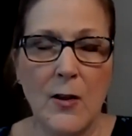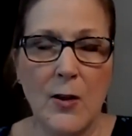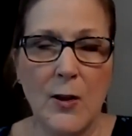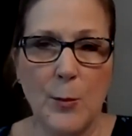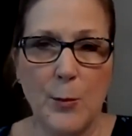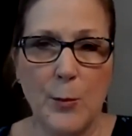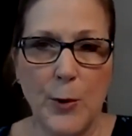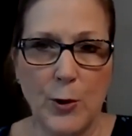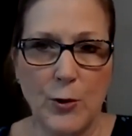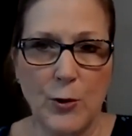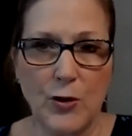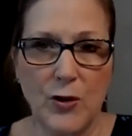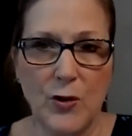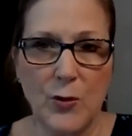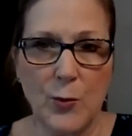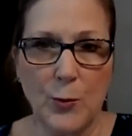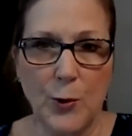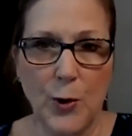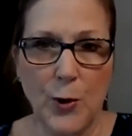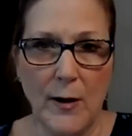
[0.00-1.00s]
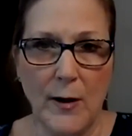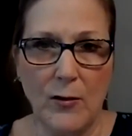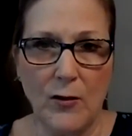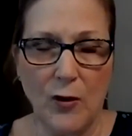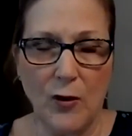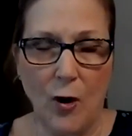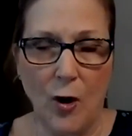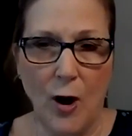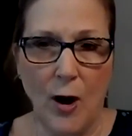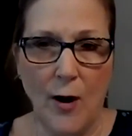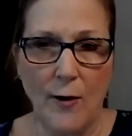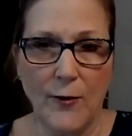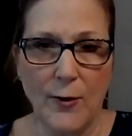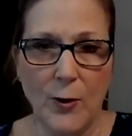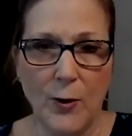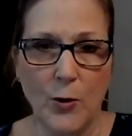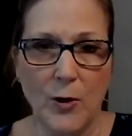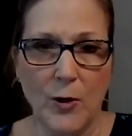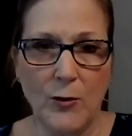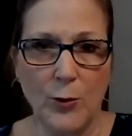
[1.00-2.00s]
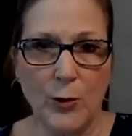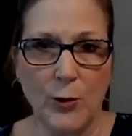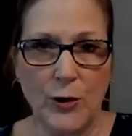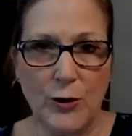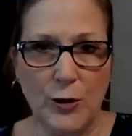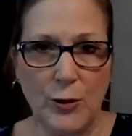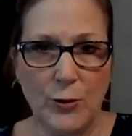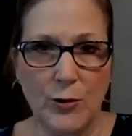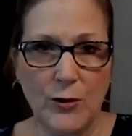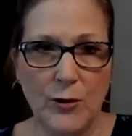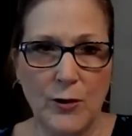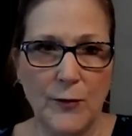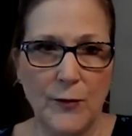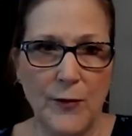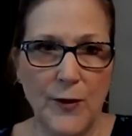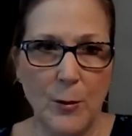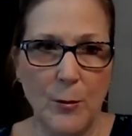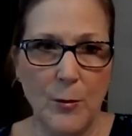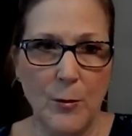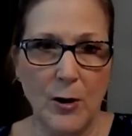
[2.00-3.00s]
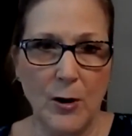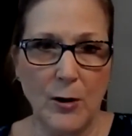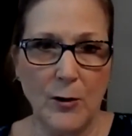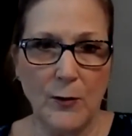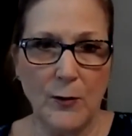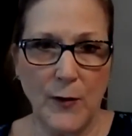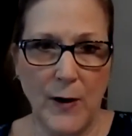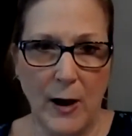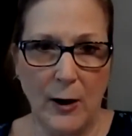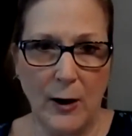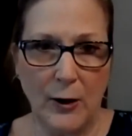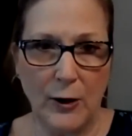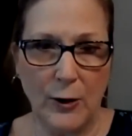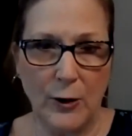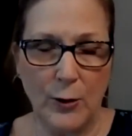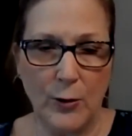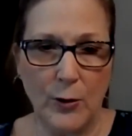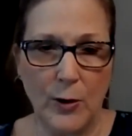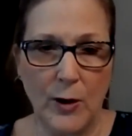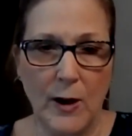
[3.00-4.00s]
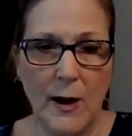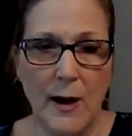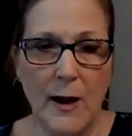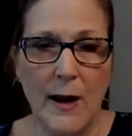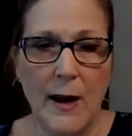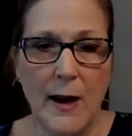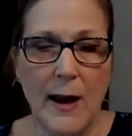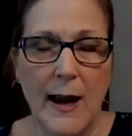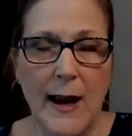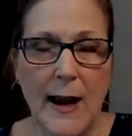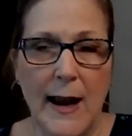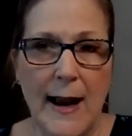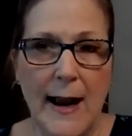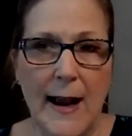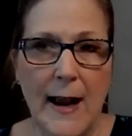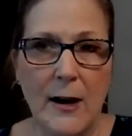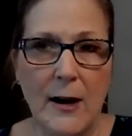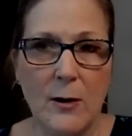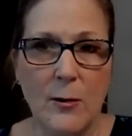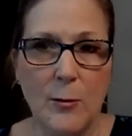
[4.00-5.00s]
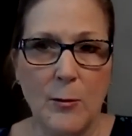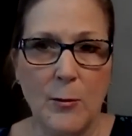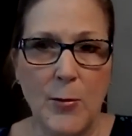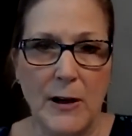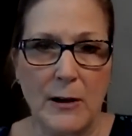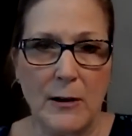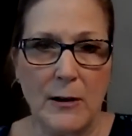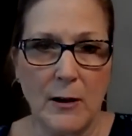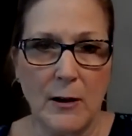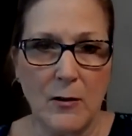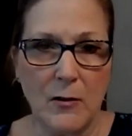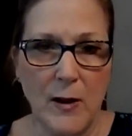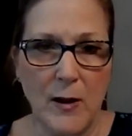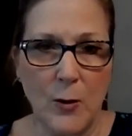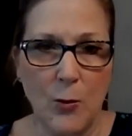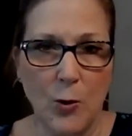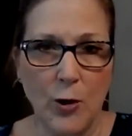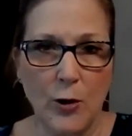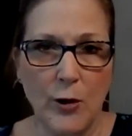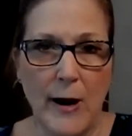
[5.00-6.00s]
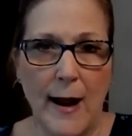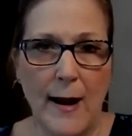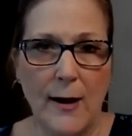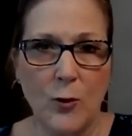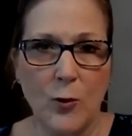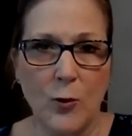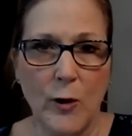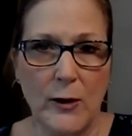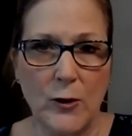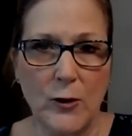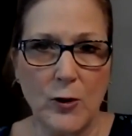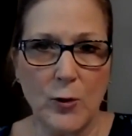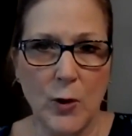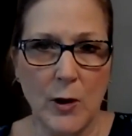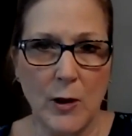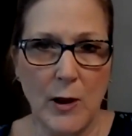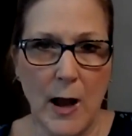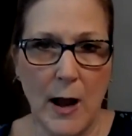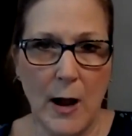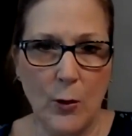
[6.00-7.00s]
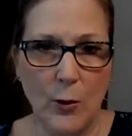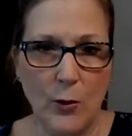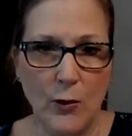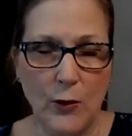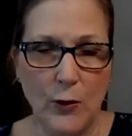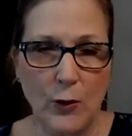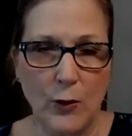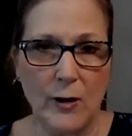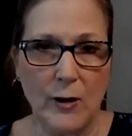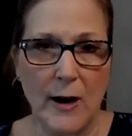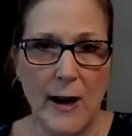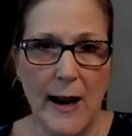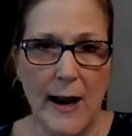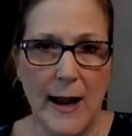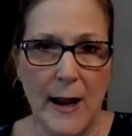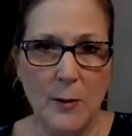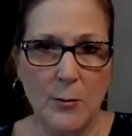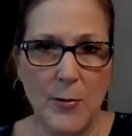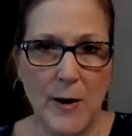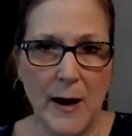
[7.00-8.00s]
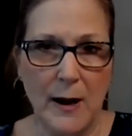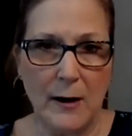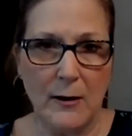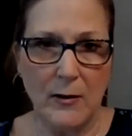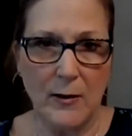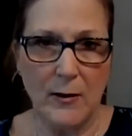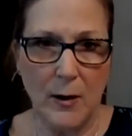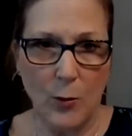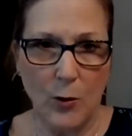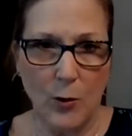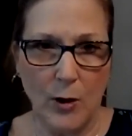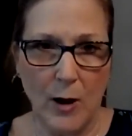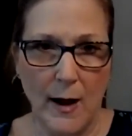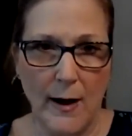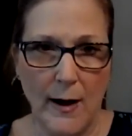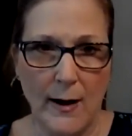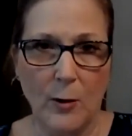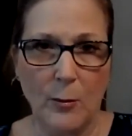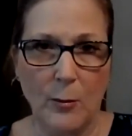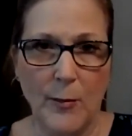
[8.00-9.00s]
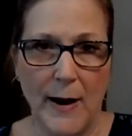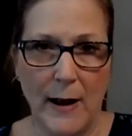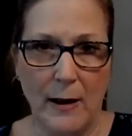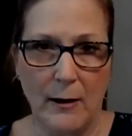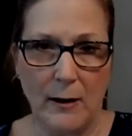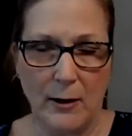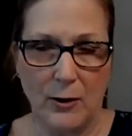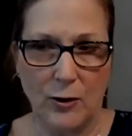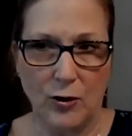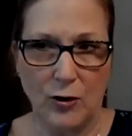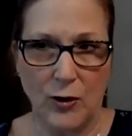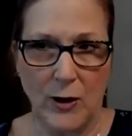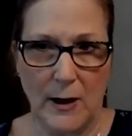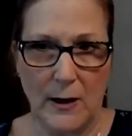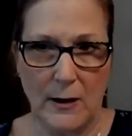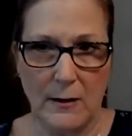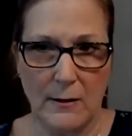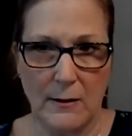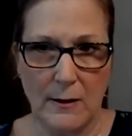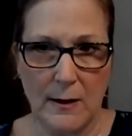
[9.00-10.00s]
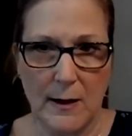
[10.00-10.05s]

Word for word: the purchase price offer was reduced to fair market value. And because they were not going to allow certain add backs that were on our balance sheet.